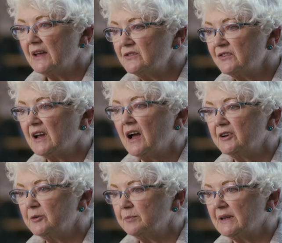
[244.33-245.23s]
That's the
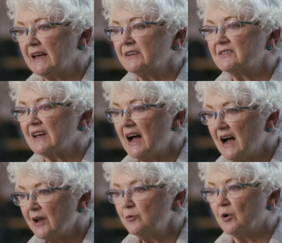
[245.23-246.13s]
kind of place
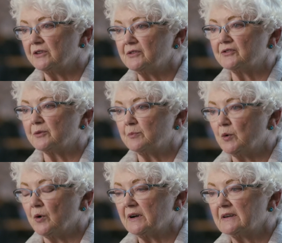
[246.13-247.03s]
I want to
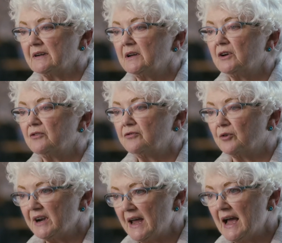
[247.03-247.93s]
support
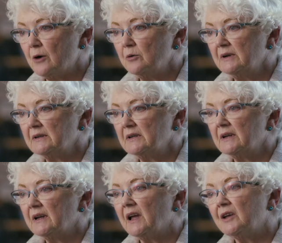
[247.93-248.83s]
for now
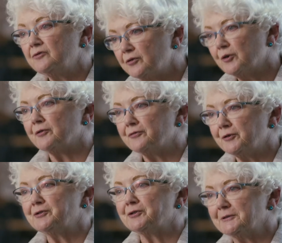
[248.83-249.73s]
and for the
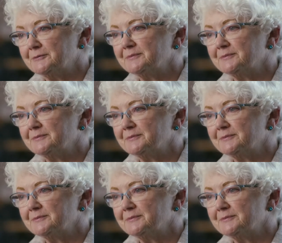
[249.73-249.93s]
future.